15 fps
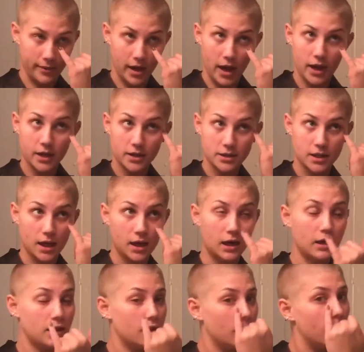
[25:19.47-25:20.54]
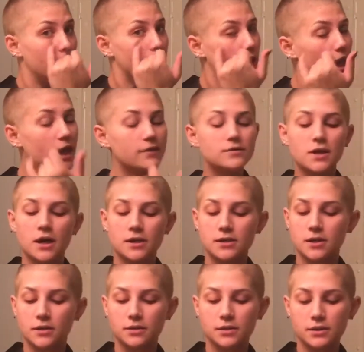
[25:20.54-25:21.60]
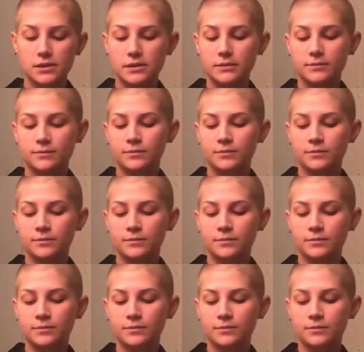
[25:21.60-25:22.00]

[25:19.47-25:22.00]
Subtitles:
but I can tell that I have dark circles.